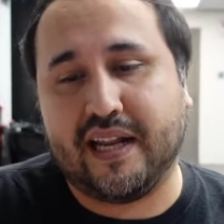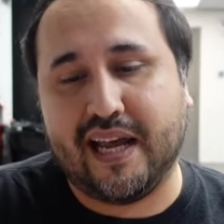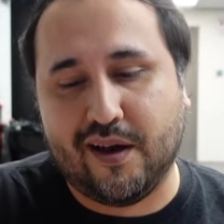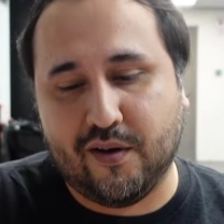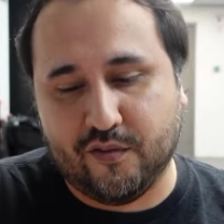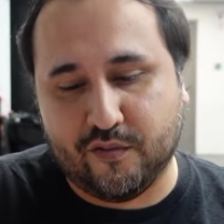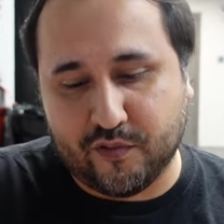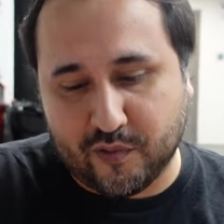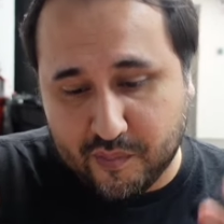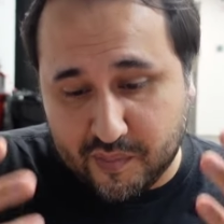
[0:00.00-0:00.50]
Now,
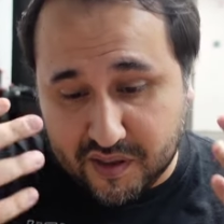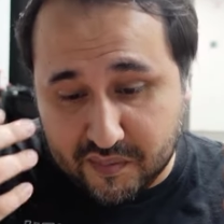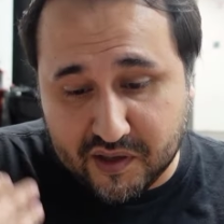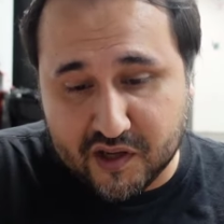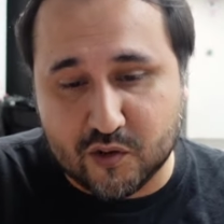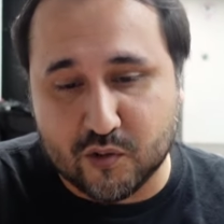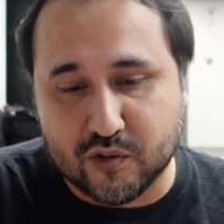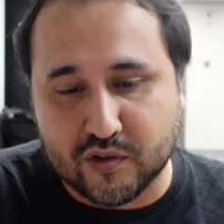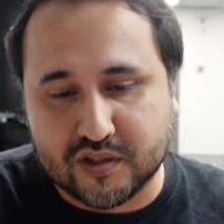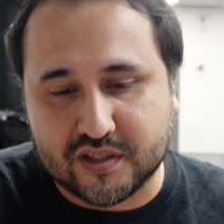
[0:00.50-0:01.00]
for Mimi
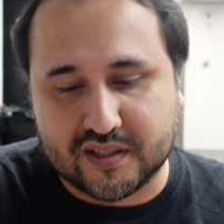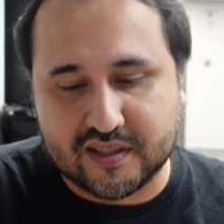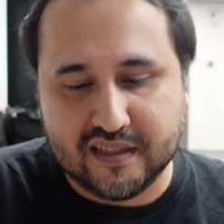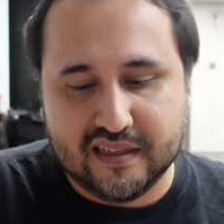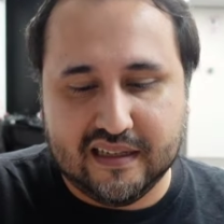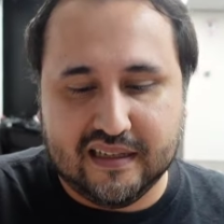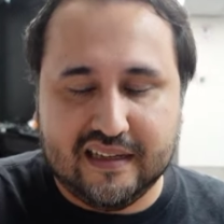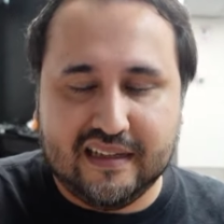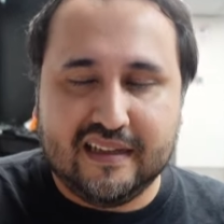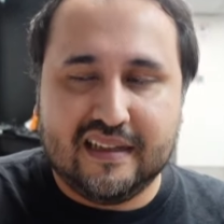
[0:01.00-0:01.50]
Bulls,
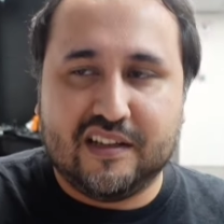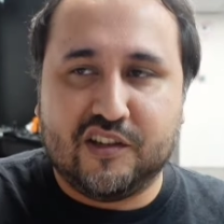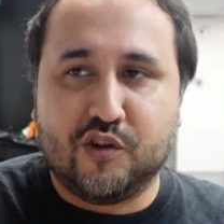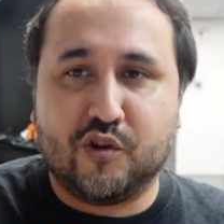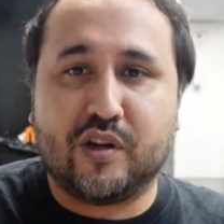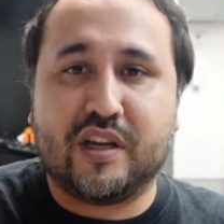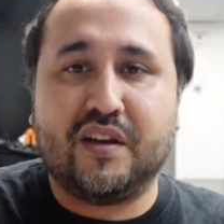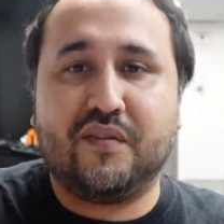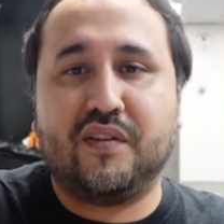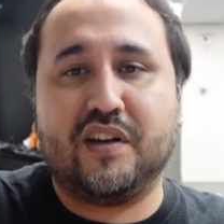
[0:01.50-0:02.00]

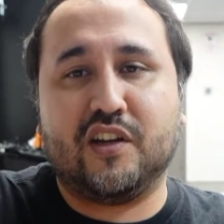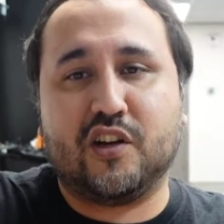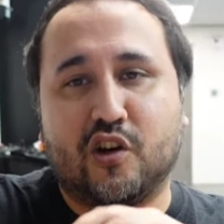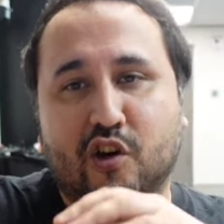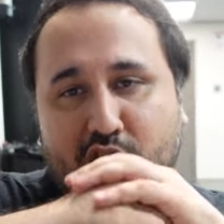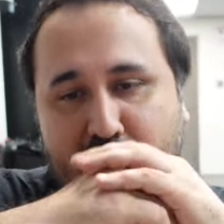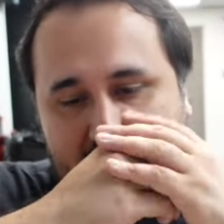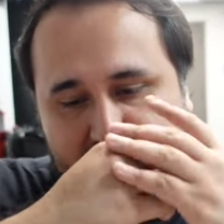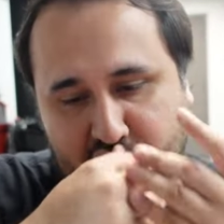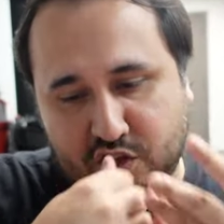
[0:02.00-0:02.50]
you're giving the
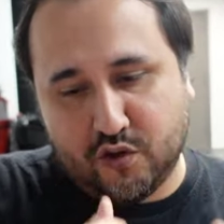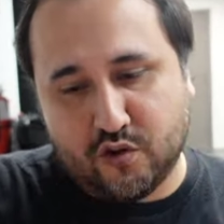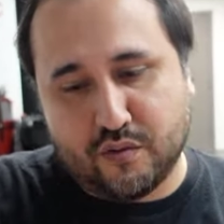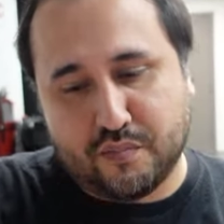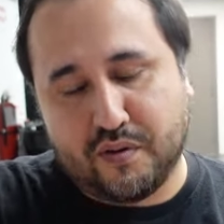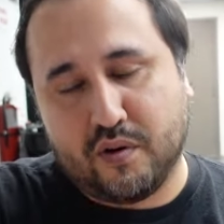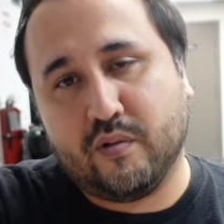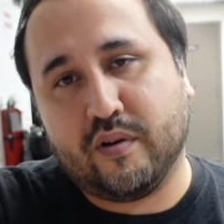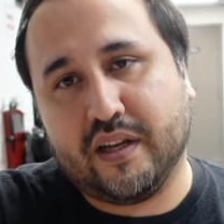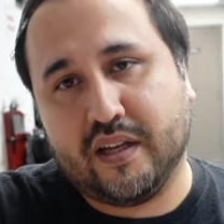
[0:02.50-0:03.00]
card to your
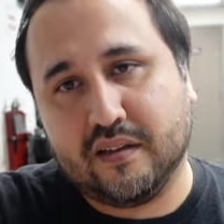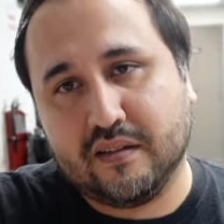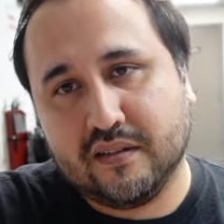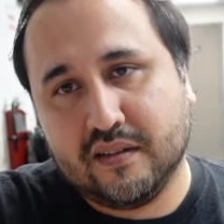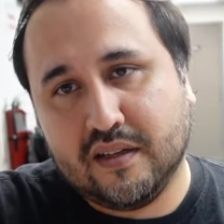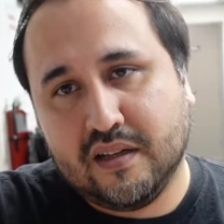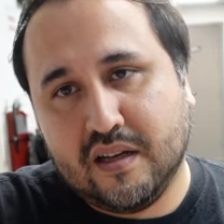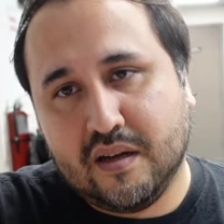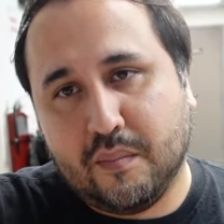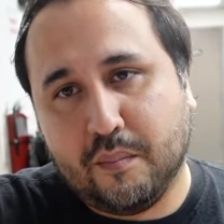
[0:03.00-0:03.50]
opponent,
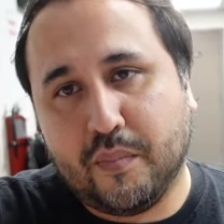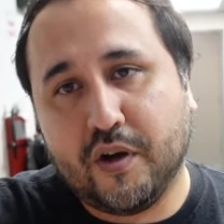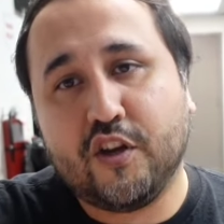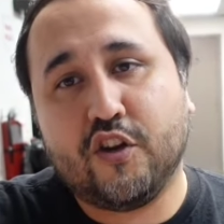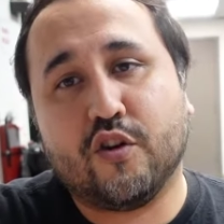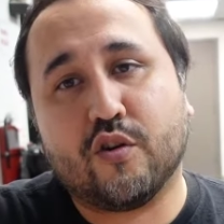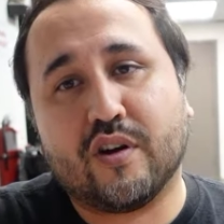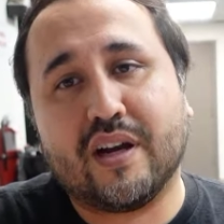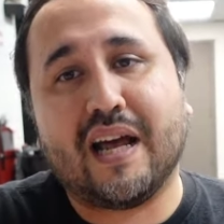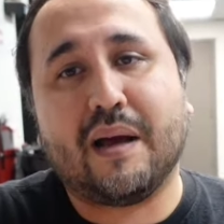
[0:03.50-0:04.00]
but
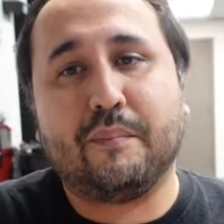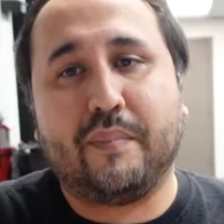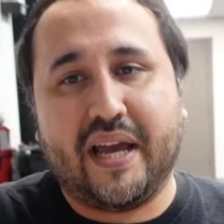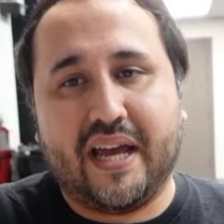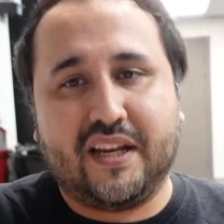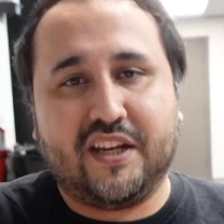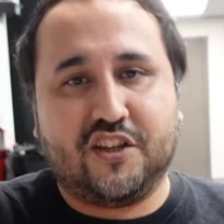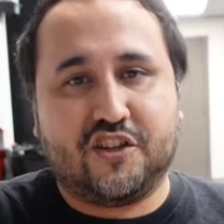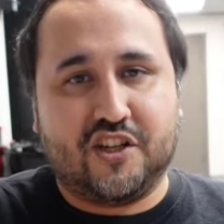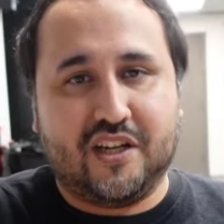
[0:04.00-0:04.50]
you're not
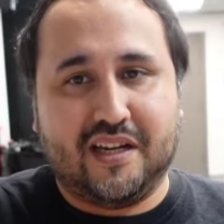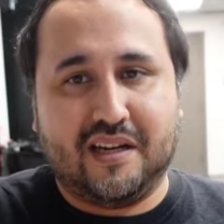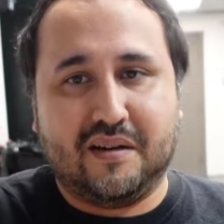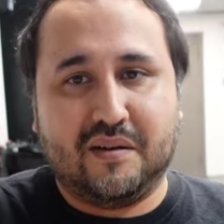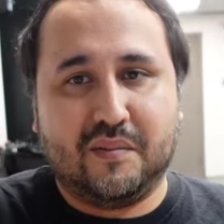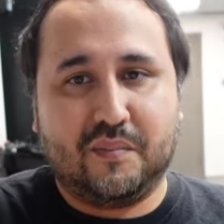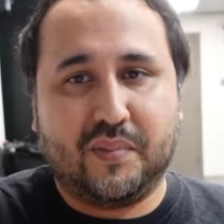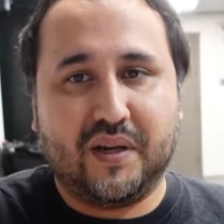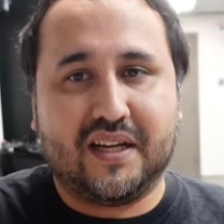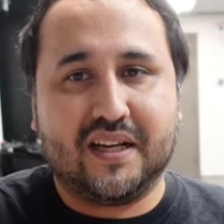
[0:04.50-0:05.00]
banishing
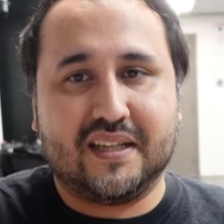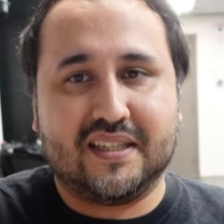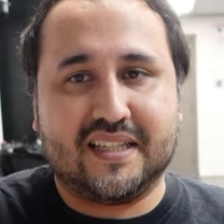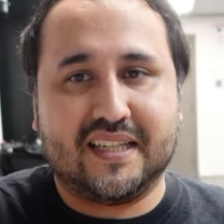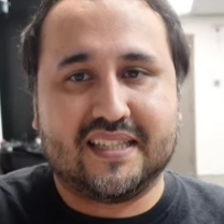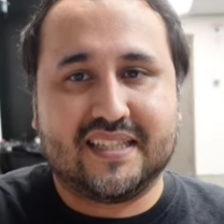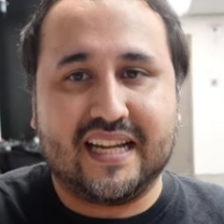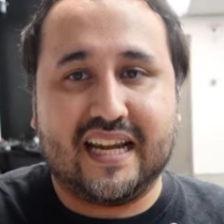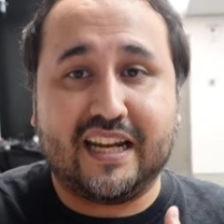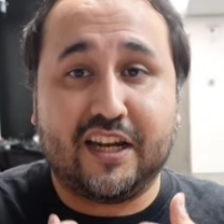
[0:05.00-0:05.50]
because
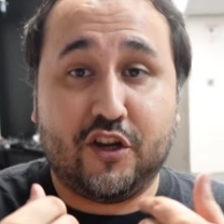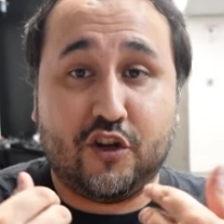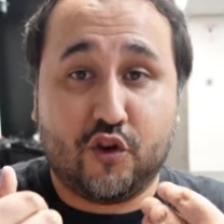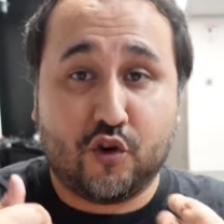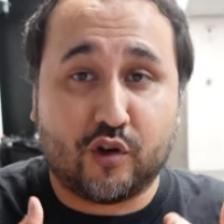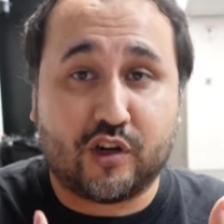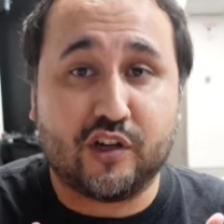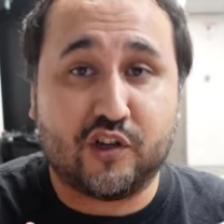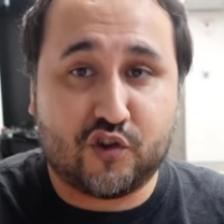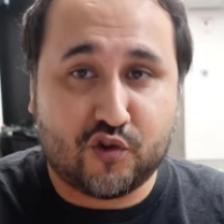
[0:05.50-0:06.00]
it's not in
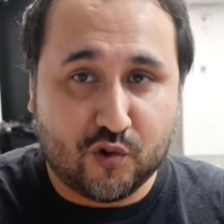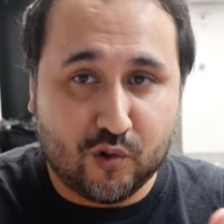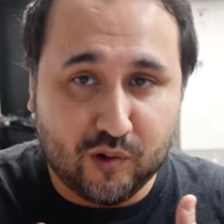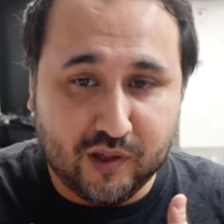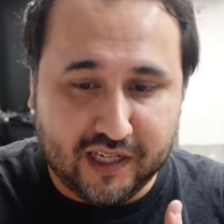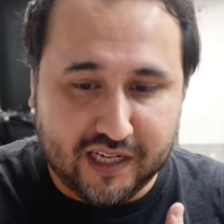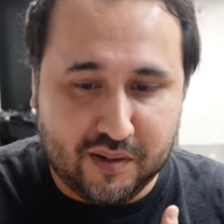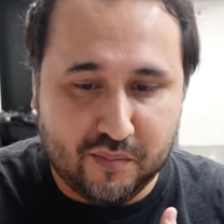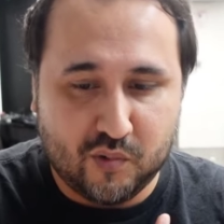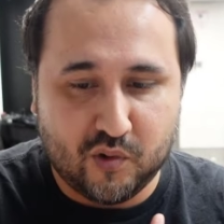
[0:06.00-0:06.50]
your control
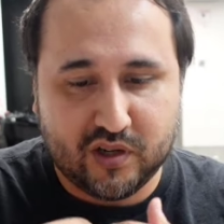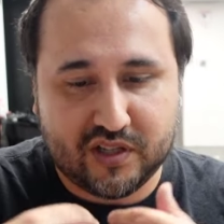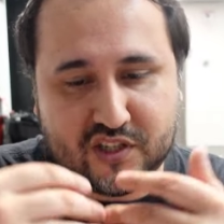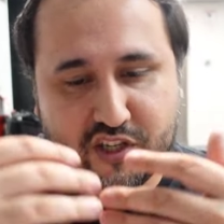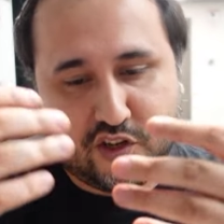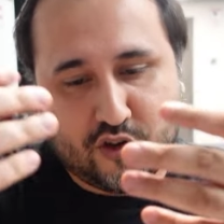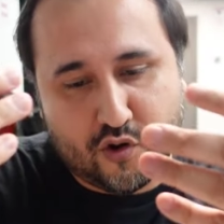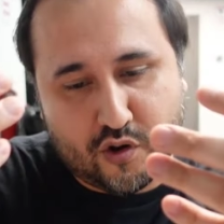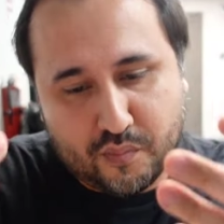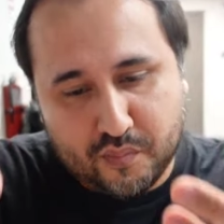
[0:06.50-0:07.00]
anymore, it's
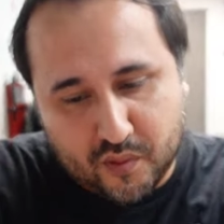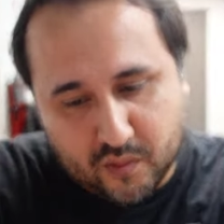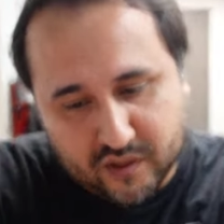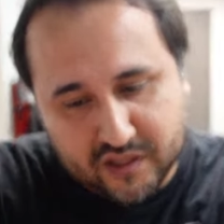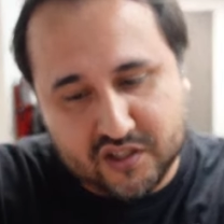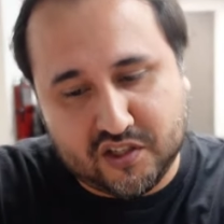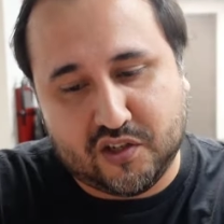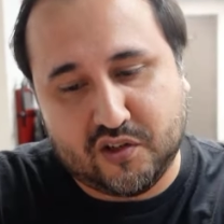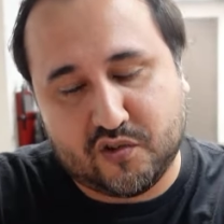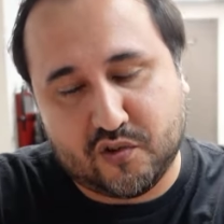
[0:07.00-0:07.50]
in your
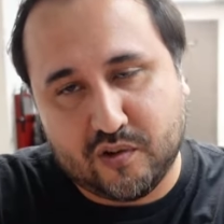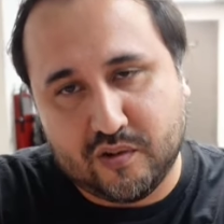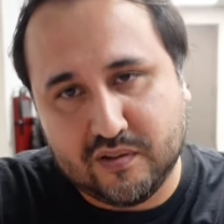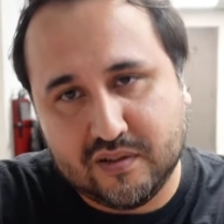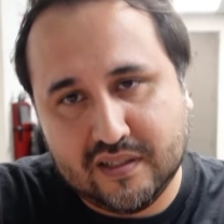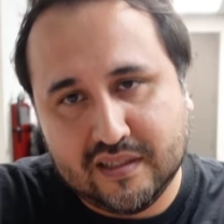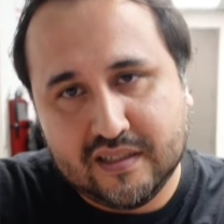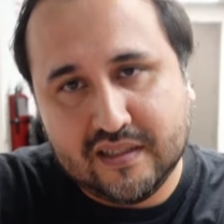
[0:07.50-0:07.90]
opponent's control.